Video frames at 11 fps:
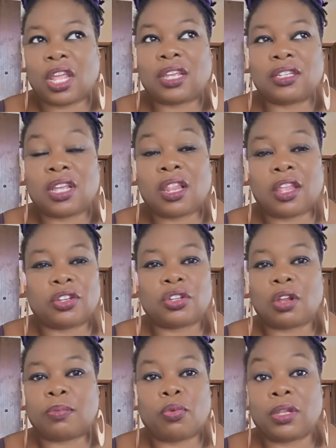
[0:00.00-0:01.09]
they can tell at a
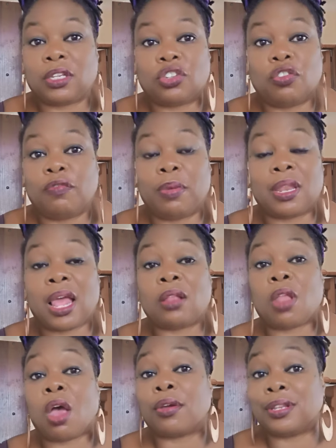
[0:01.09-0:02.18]
certain point that you've been out
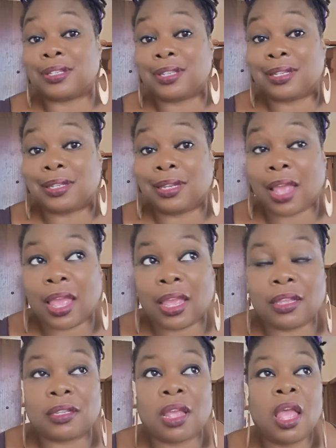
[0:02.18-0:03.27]
longer than 60
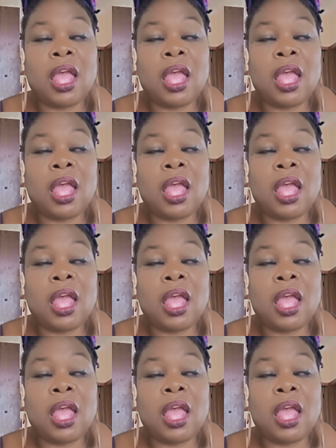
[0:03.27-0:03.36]
days,